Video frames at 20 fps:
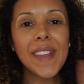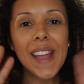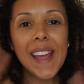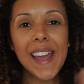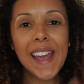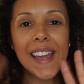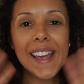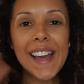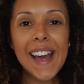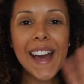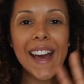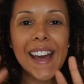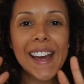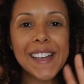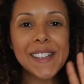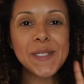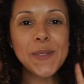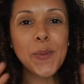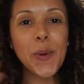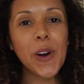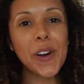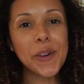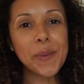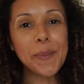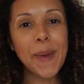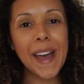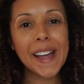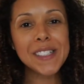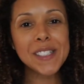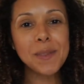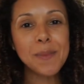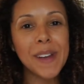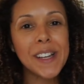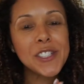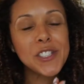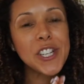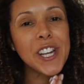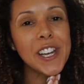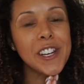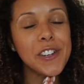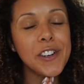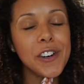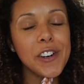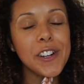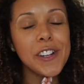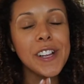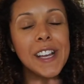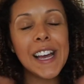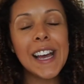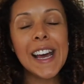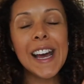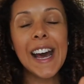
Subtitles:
Hey guys, welcome back to my channel.